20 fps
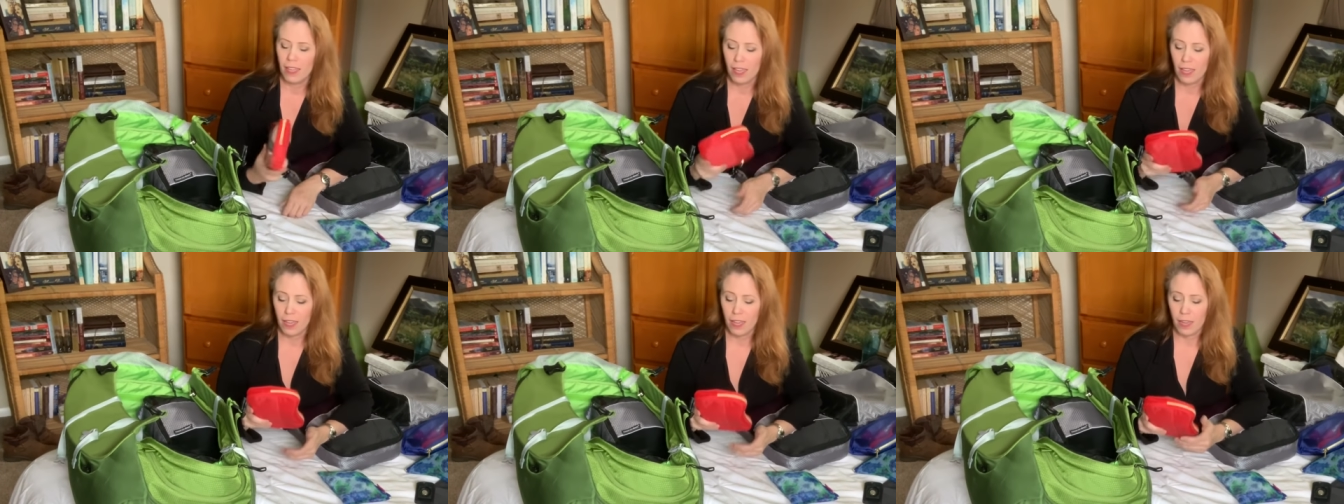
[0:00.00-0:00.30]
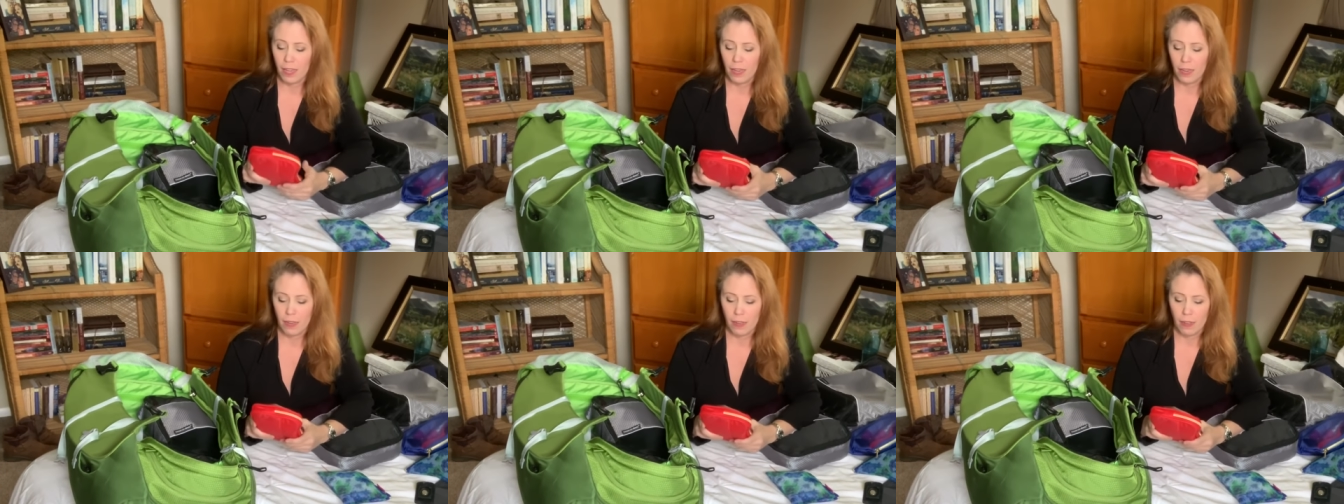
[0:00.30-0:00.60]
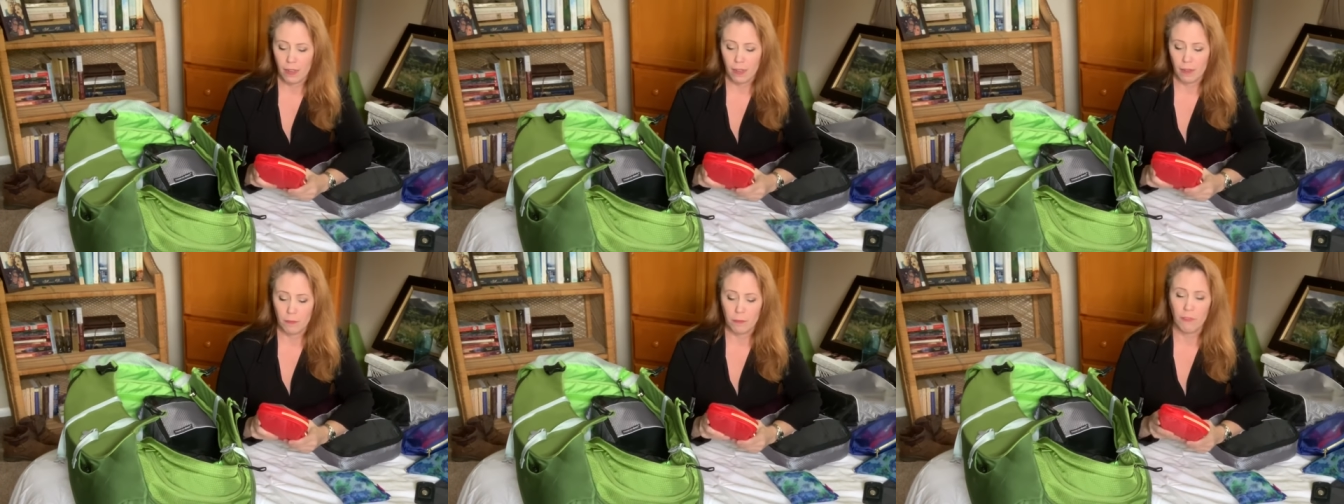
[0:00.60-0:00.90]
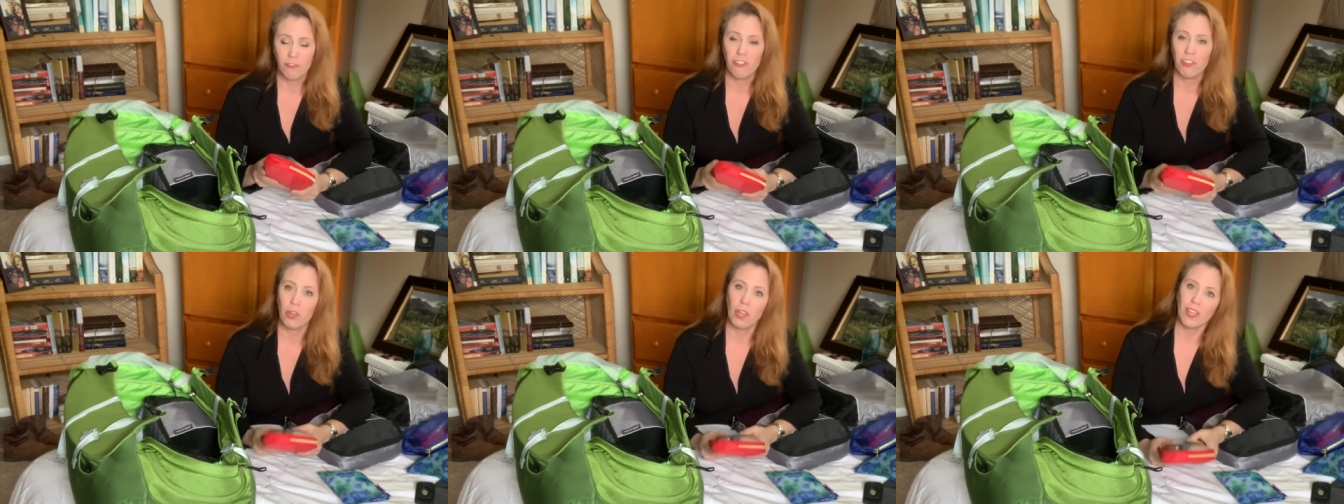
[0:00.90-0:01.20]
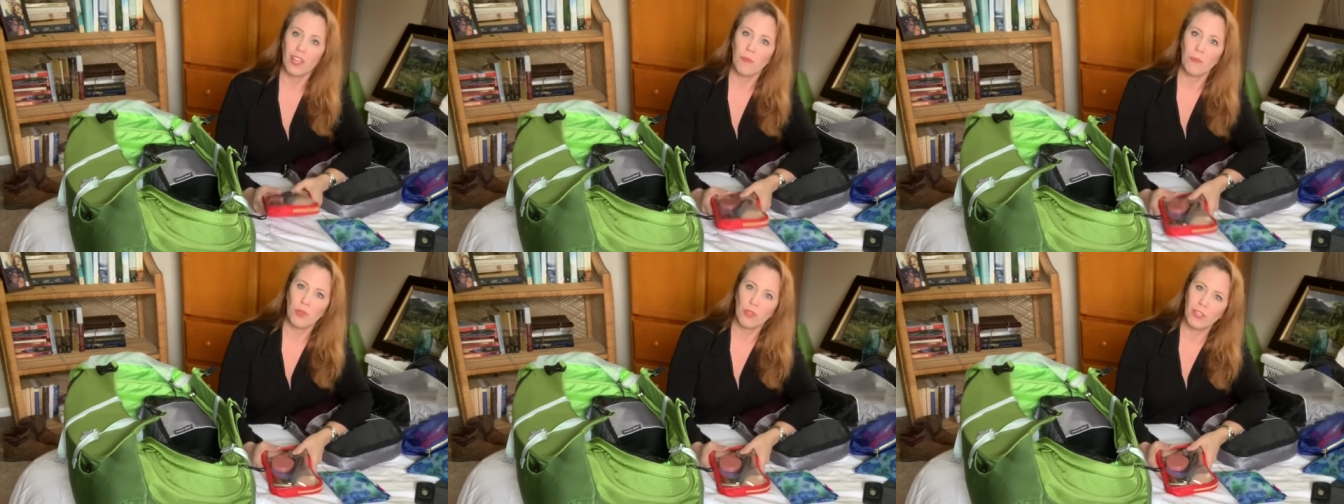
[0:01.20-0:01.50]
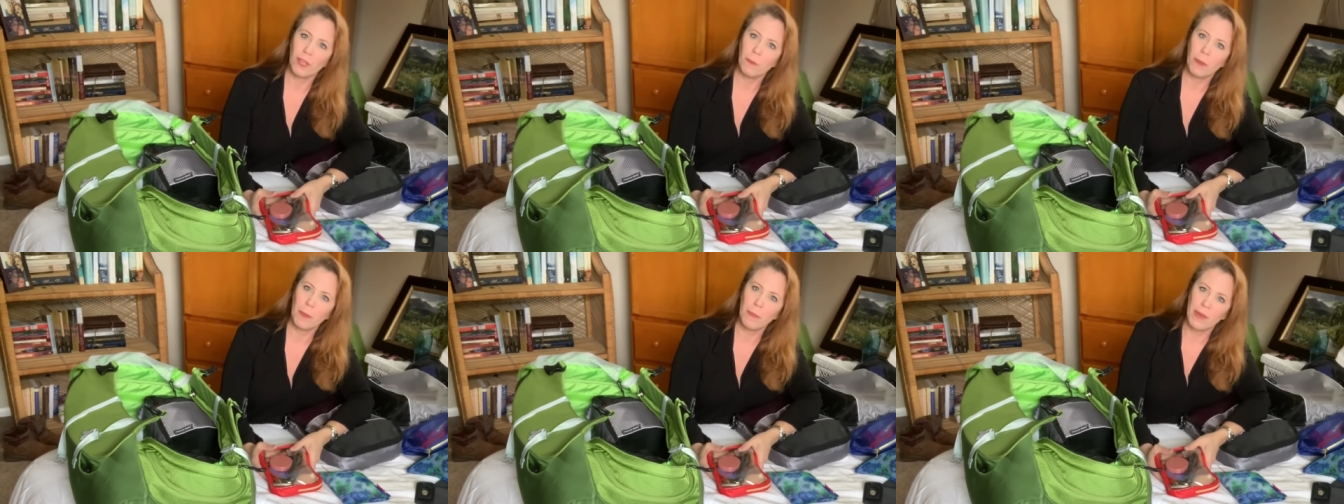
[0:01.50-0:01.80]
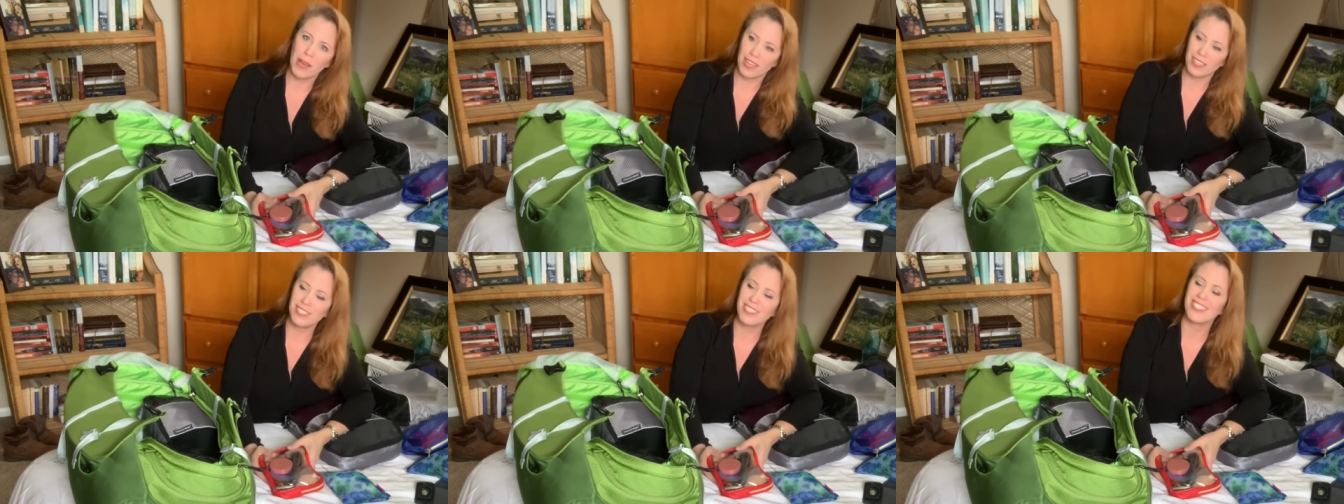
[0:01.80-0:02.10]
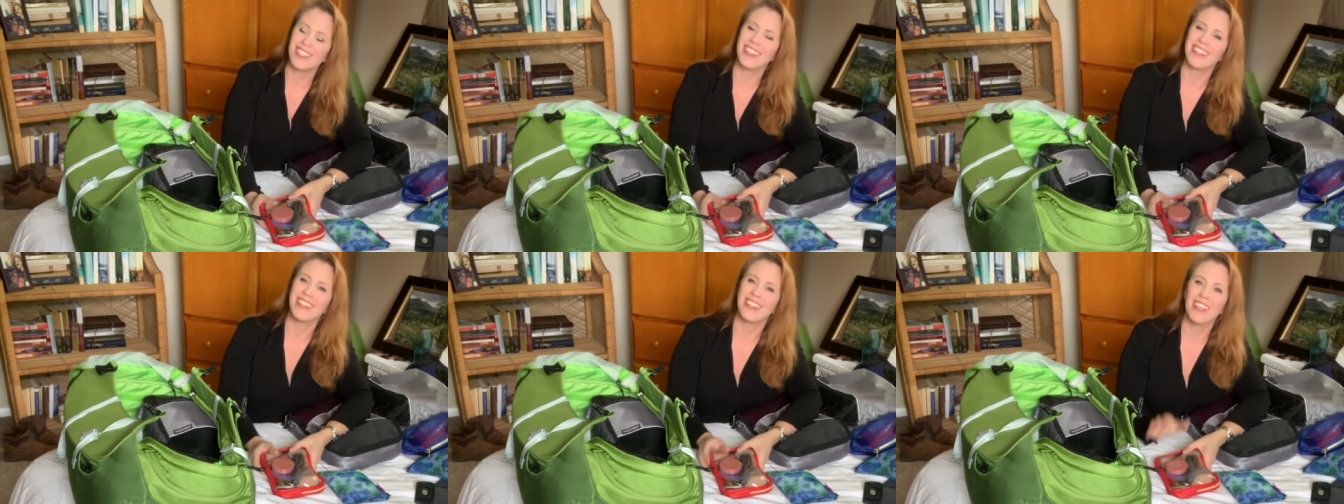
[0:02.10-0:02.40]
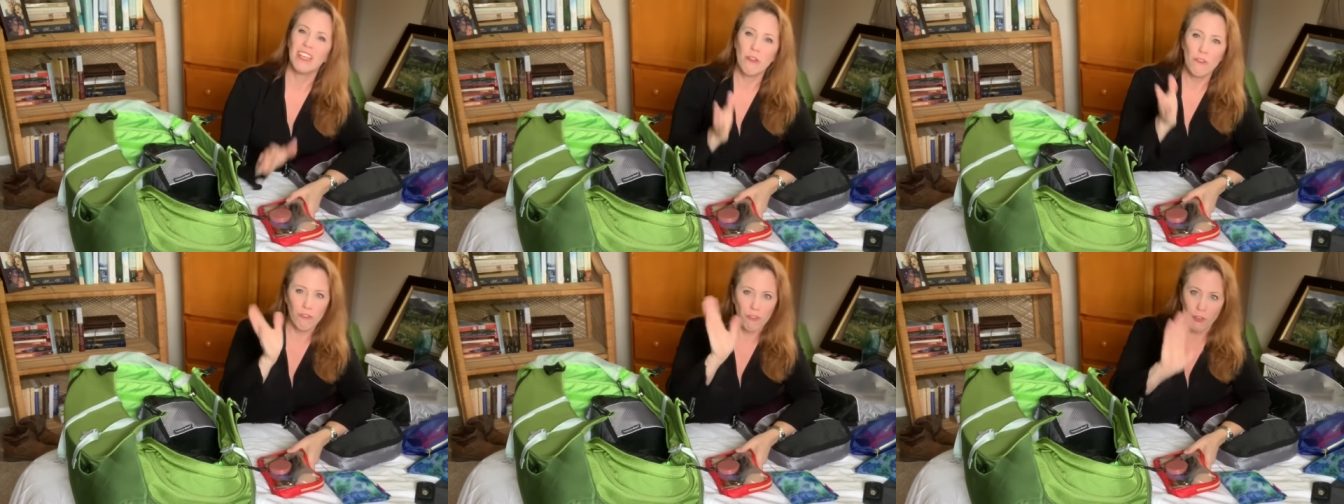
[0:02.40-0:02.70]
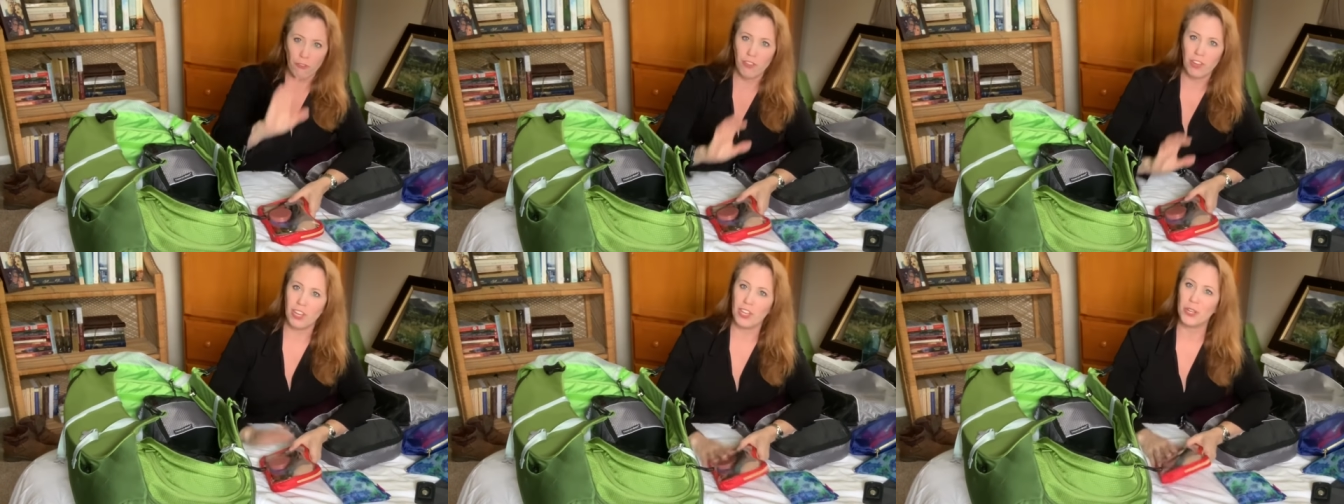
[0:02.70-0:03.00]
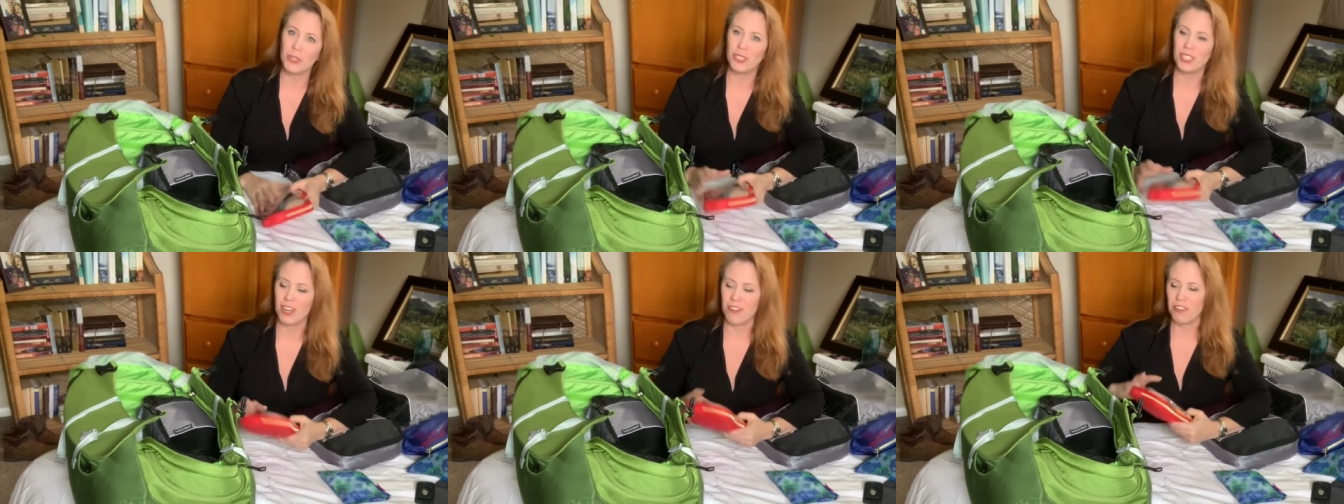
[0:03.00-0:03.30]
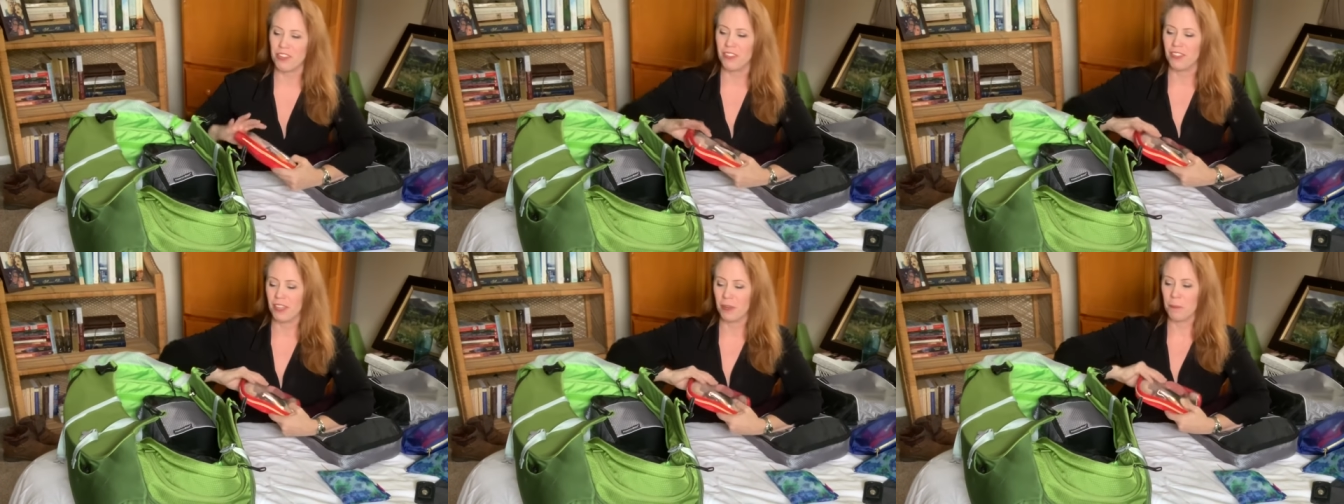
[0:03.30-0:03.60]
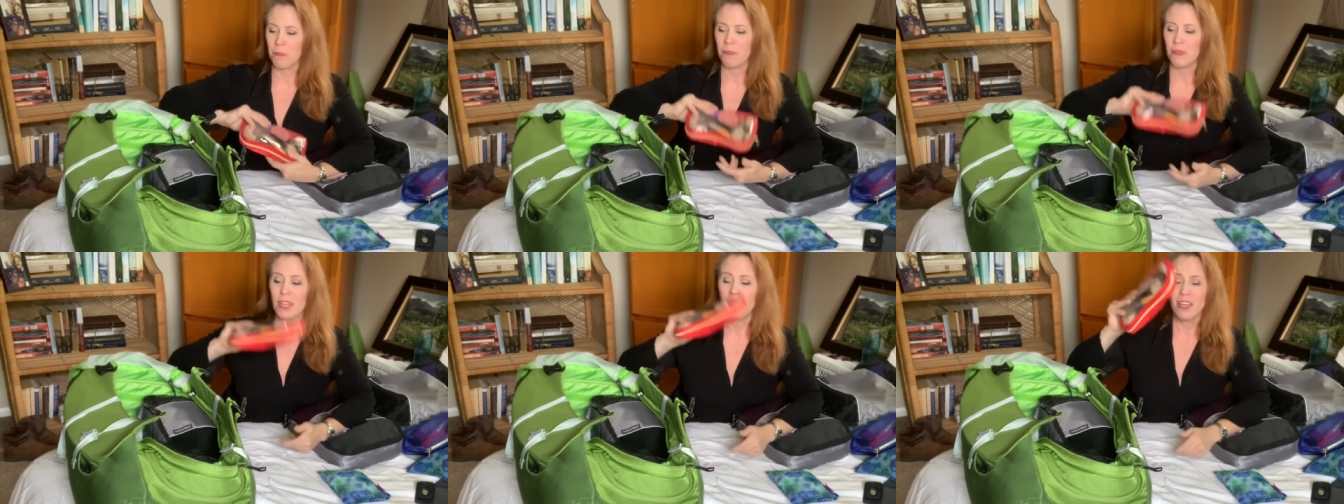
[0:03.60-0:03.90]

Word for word: and um, feel like I'm looking my best and for videos and everything.